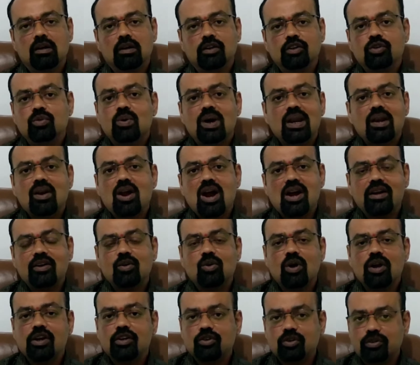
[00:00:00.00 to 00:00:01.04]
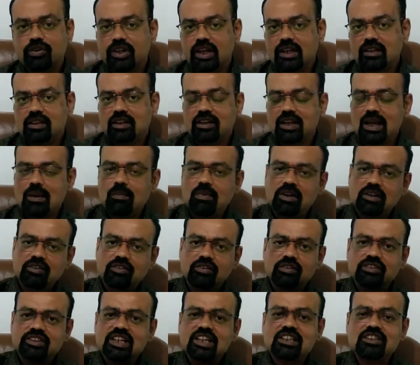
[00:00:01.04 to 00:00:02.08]
You are not going to take the tablets.
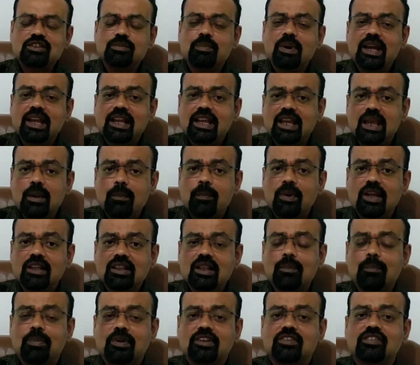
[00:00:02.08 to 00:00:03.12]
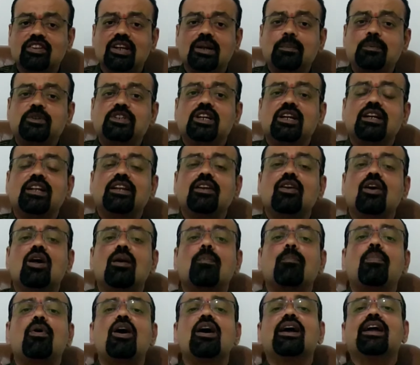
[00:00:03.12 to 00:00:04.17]
Just by keeping the prescription in
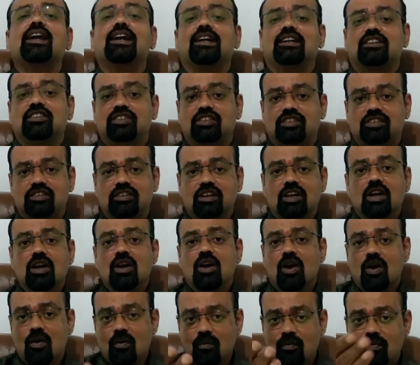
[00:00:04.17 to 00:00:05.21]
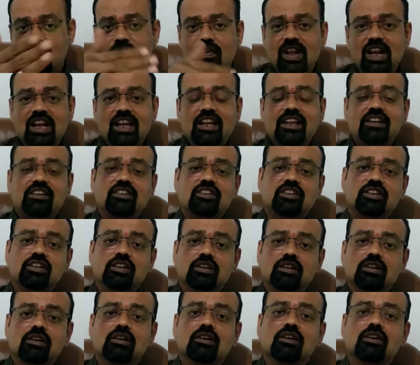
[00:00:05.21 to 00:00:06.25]
your pockets, will it
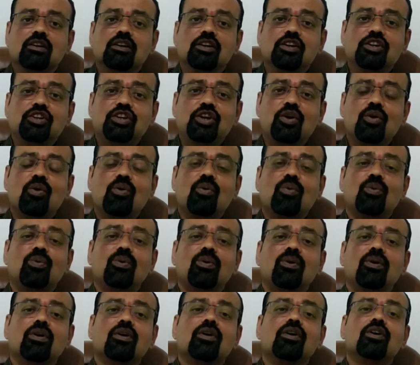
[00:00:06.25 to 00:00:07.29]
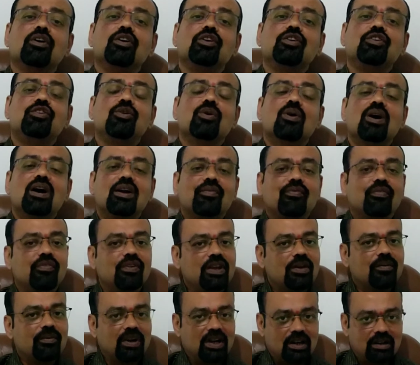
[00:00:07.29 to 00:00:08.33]
cure your
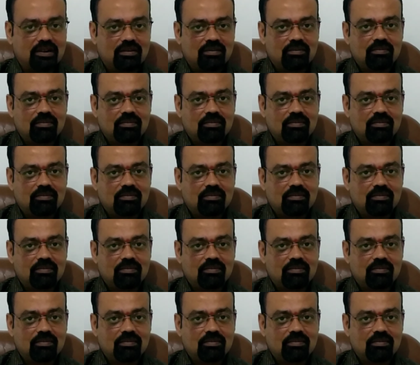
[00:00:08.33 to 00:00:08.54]
fever?